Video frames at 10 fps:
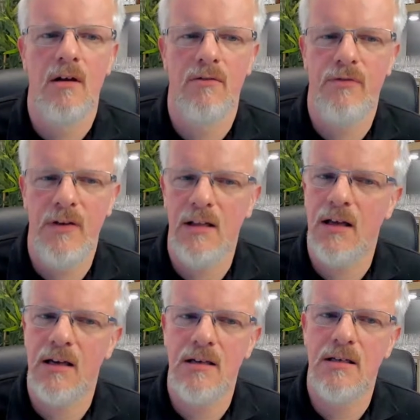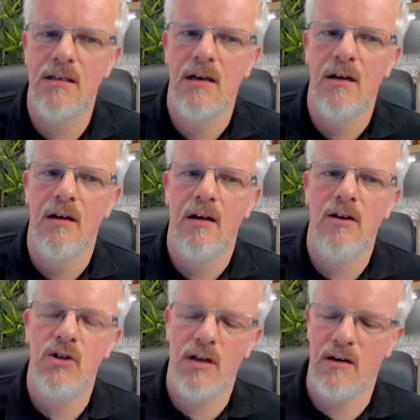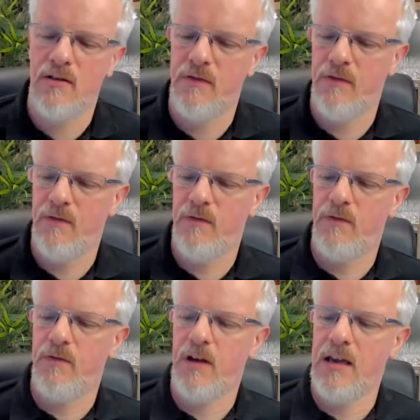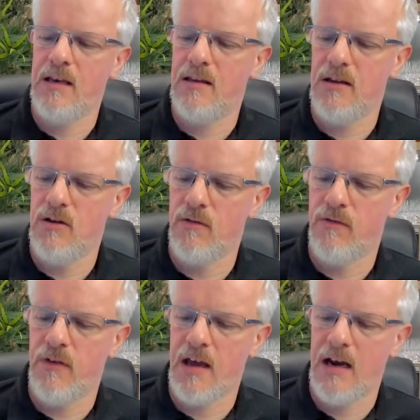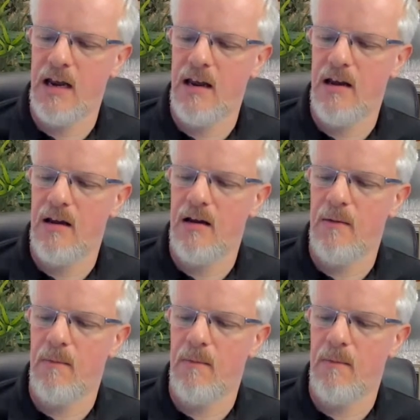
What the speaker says: feelings, you start to find that you're very,